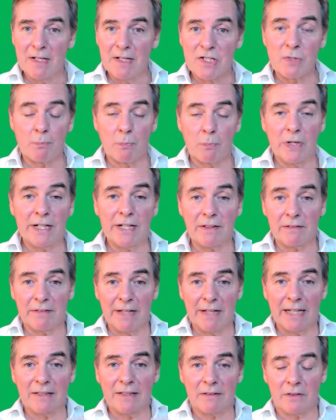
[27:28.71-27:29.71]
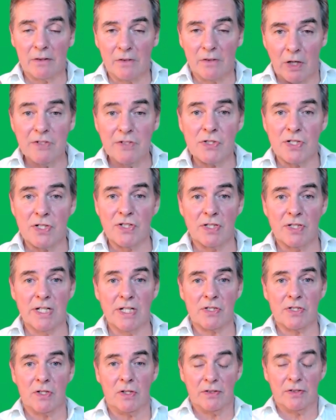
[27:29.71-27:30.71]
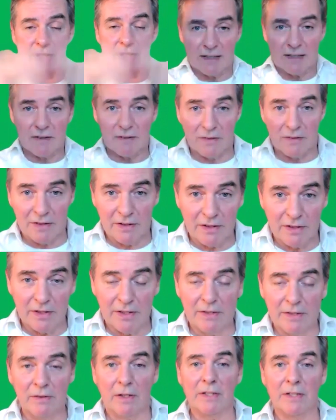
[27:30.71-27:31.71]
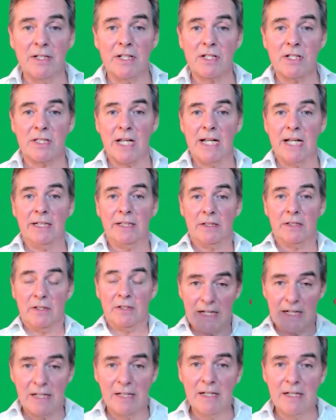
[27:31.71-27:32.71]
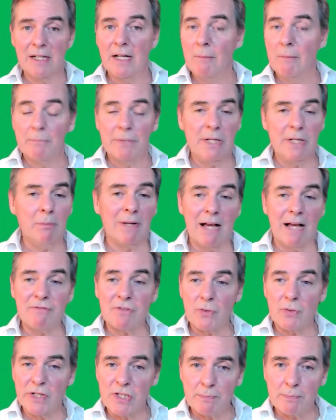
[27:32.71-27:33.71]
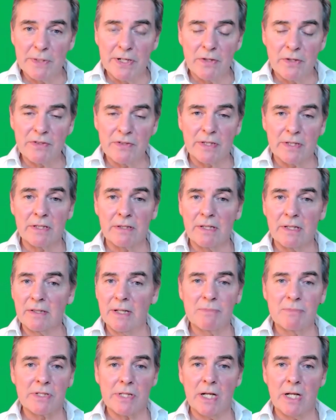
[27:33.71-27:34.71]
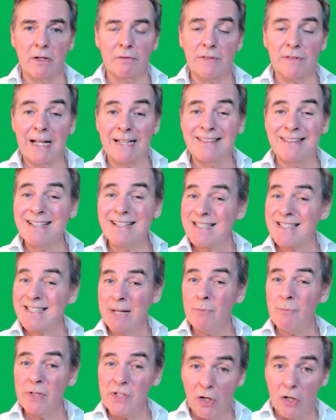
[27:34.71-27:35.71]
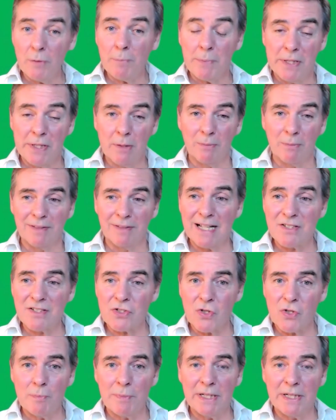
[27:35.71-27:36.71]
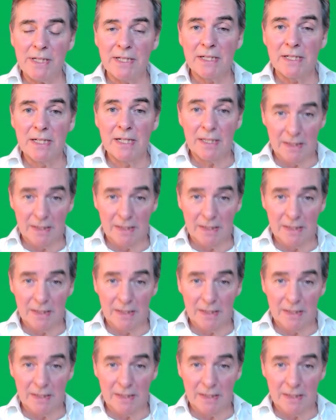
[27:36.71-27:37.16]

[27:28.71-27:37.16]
spread that consciousness or that understanding or that, people have to experience it themselves. And the same with young people. There are so many,